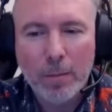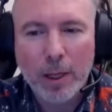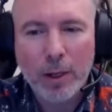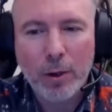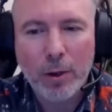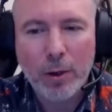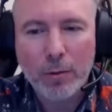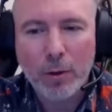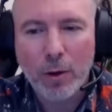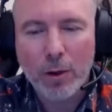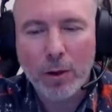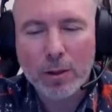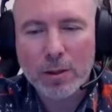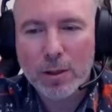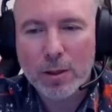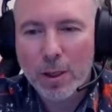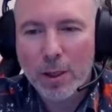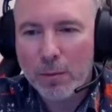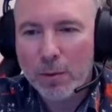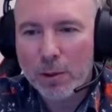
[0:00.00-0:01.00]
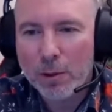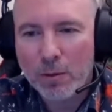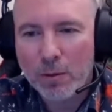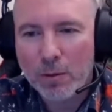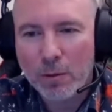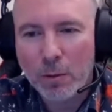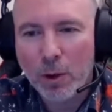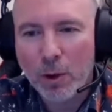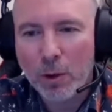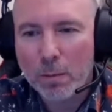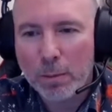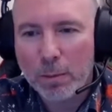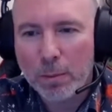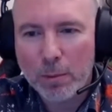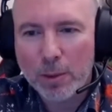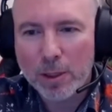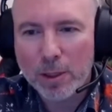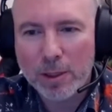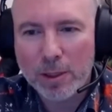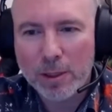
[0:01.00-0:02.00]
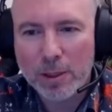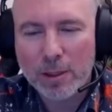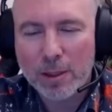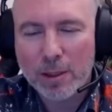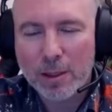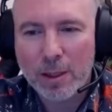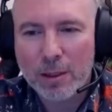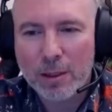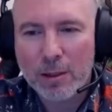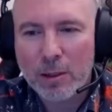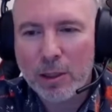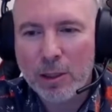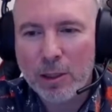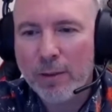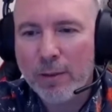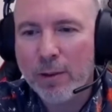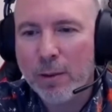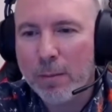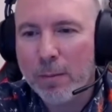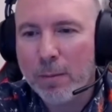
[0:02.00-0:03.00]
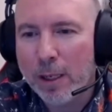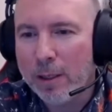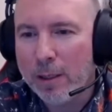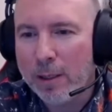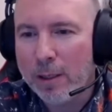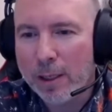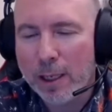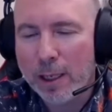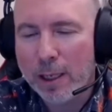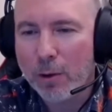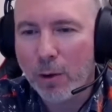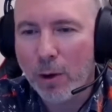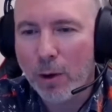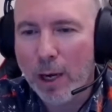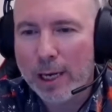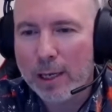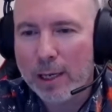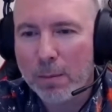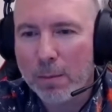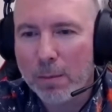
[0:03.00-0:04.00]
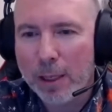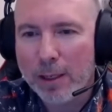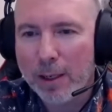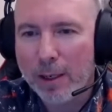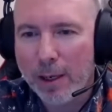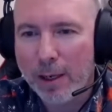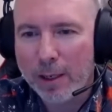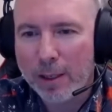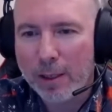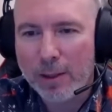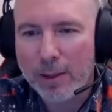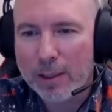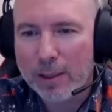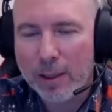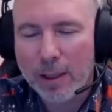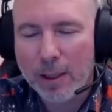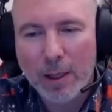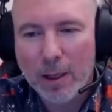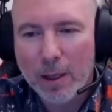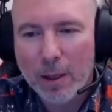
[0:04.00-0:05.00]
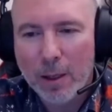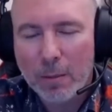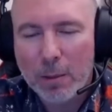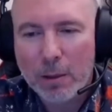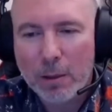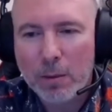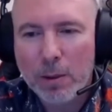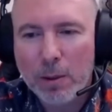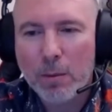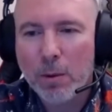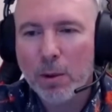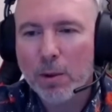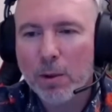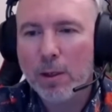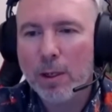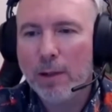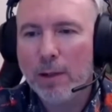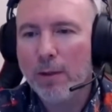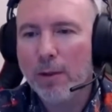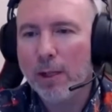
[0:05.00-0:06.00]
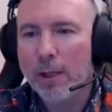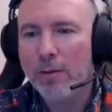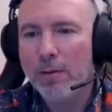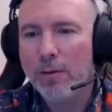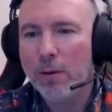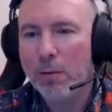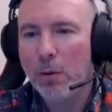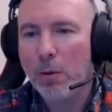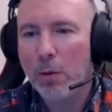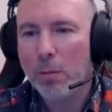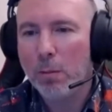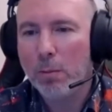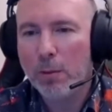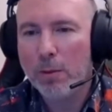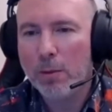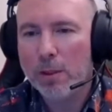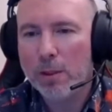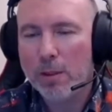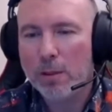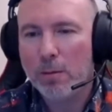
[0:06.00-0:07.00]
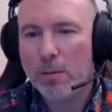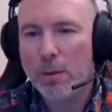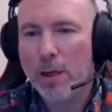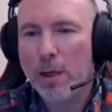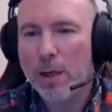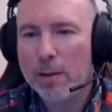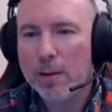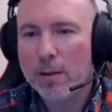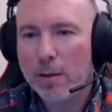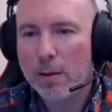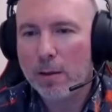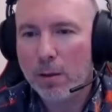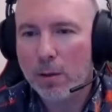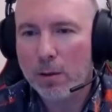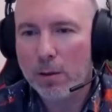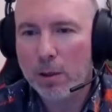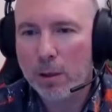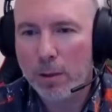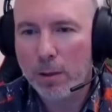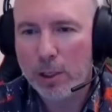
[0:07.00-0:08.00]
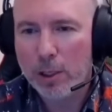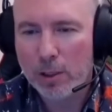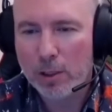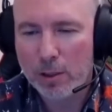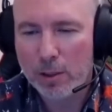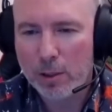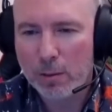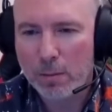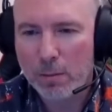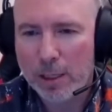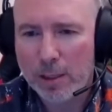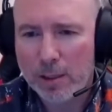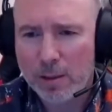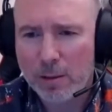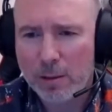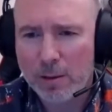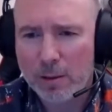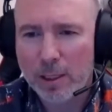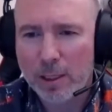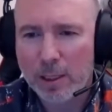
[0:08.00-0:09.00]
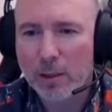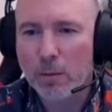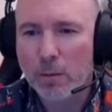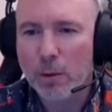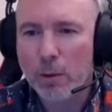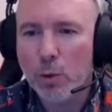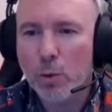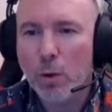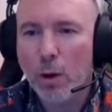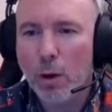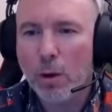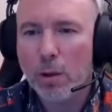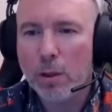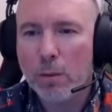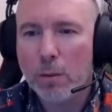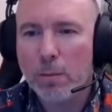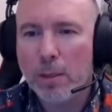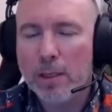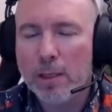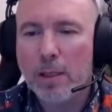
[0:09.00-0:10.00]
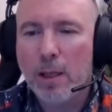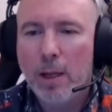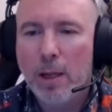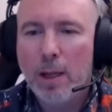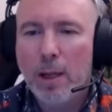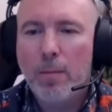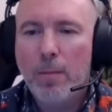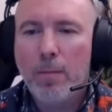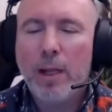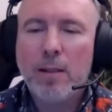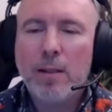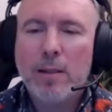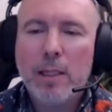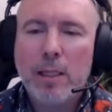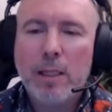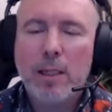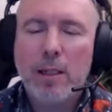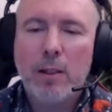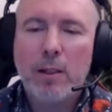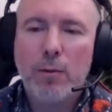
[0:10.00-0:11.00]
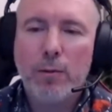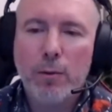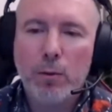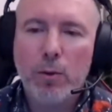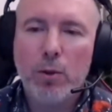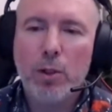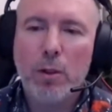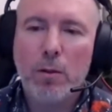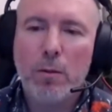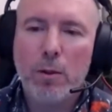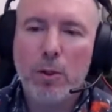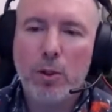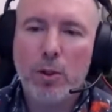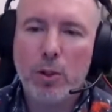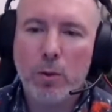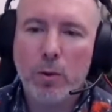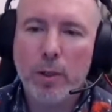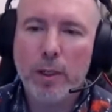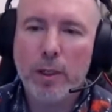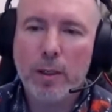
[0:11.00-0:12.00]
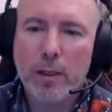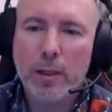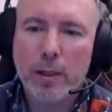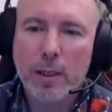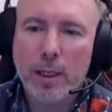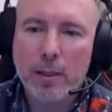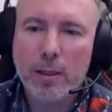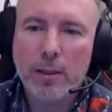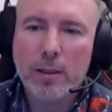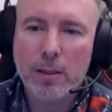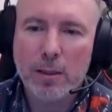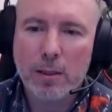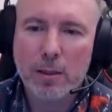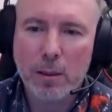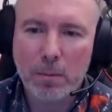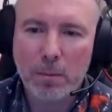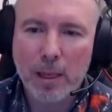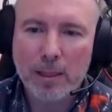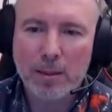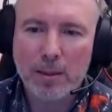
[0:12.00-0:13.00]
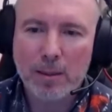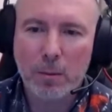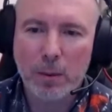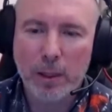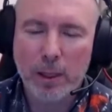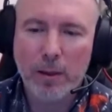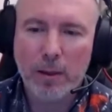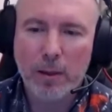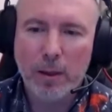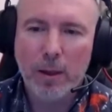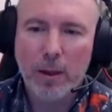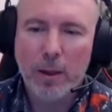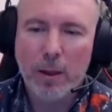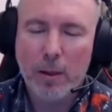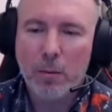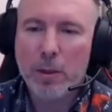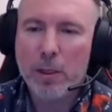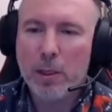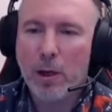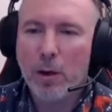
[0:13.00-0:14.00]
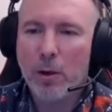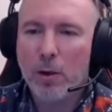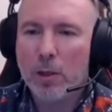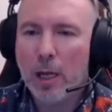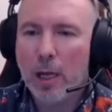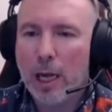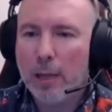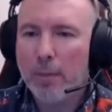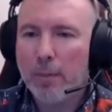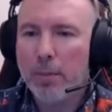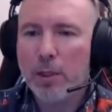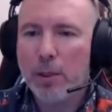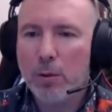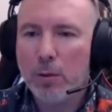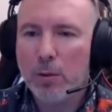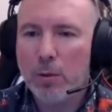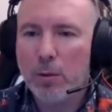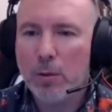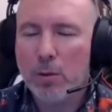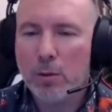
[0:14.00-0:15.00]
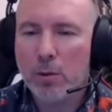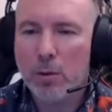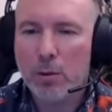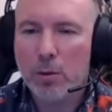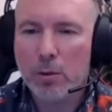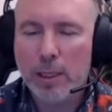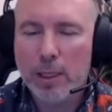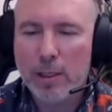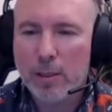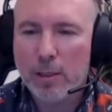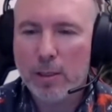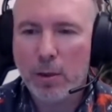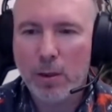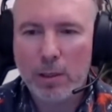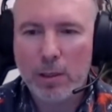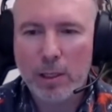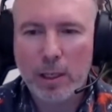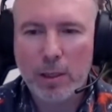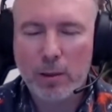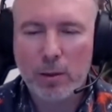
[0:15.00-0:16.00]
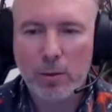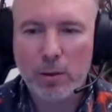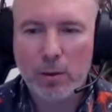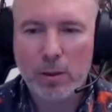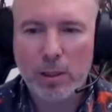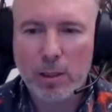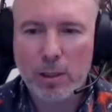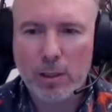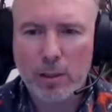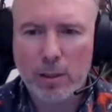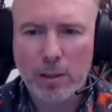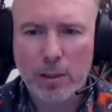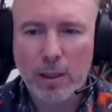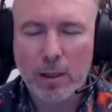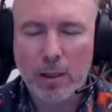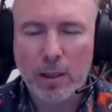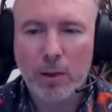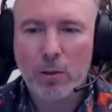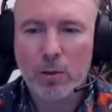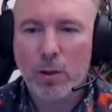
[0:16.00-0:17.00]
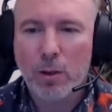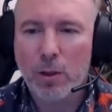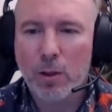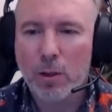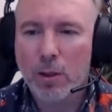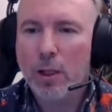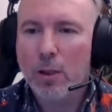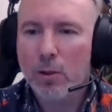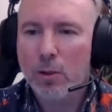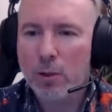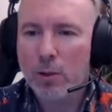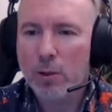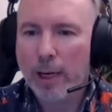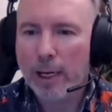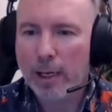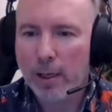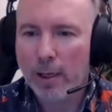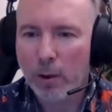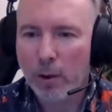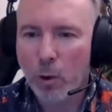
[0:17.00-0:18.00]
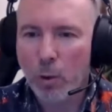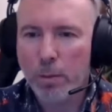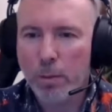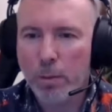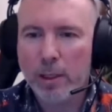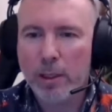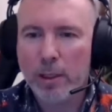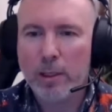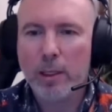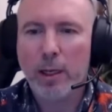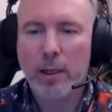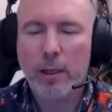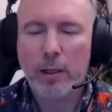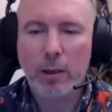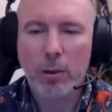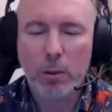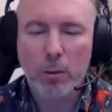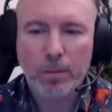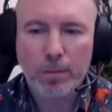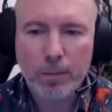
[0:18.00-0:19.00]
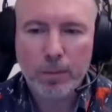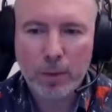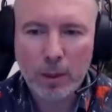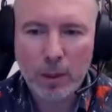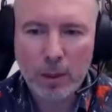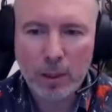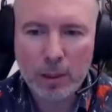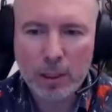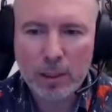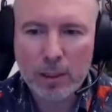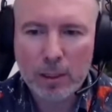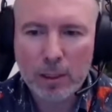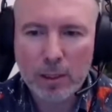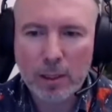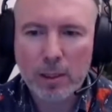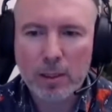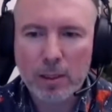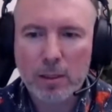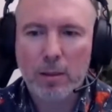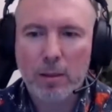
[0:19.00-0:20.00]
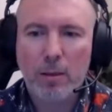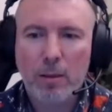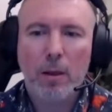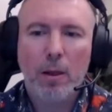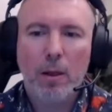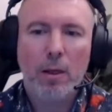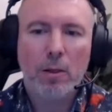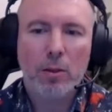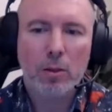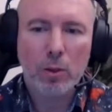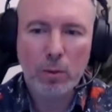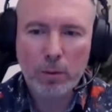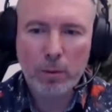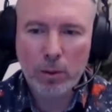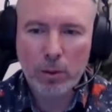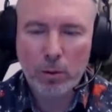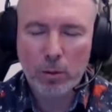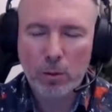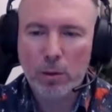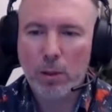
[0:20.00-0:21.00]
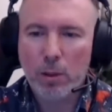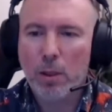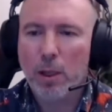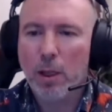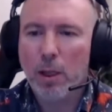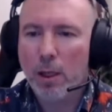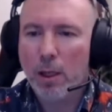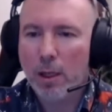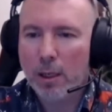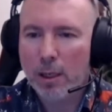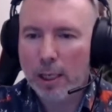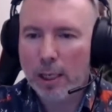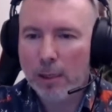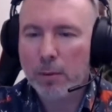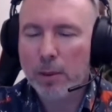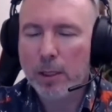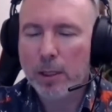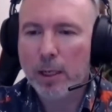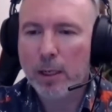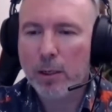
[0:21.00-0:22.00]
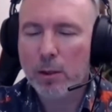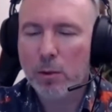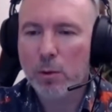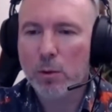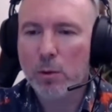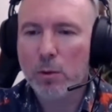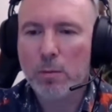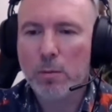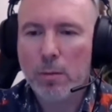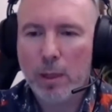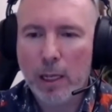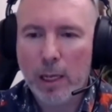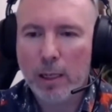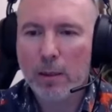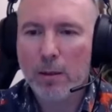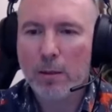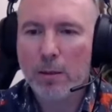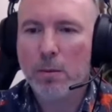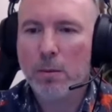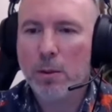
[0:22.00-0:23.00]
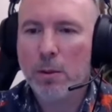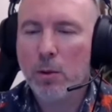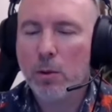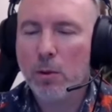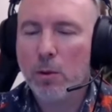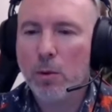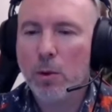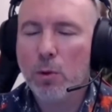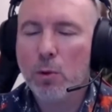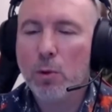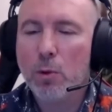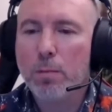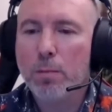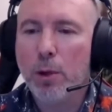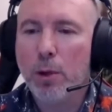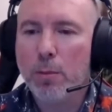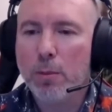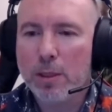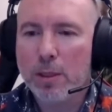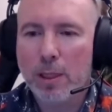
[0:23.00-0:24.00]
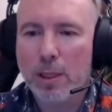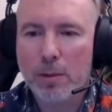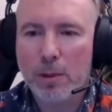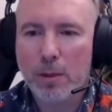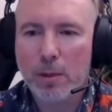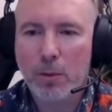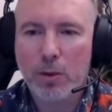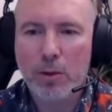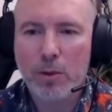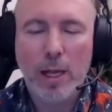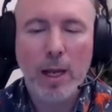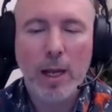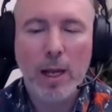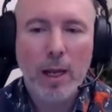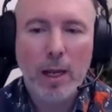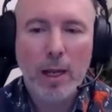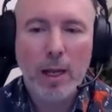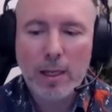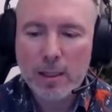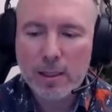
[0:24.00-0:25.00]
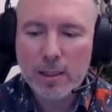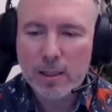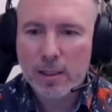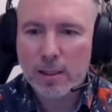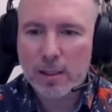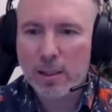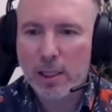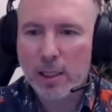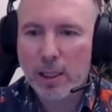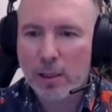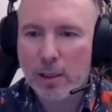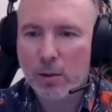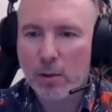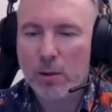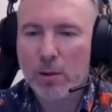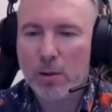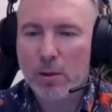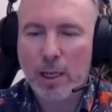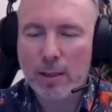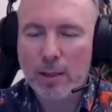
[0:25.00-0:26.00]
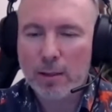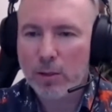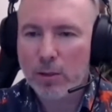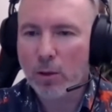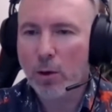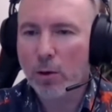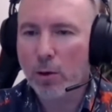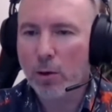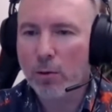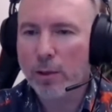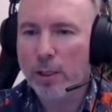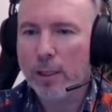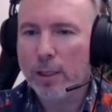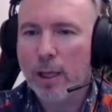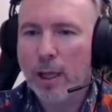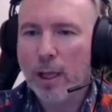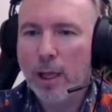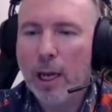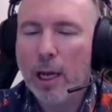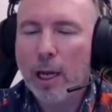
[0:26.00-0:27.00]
And of course, with wrong promises, everybody can collect money like crazy. But we want to never giving wrong promises. We answer all the questions and the best thing. We do all the best. And I think in the future will showing that this is the best way without hyping you to crazy or telling you things. And there's on directly opening, telling you, this is this, so we do it, that we can do. And we don't want to promise something was there. This is the status. Let's talk over it.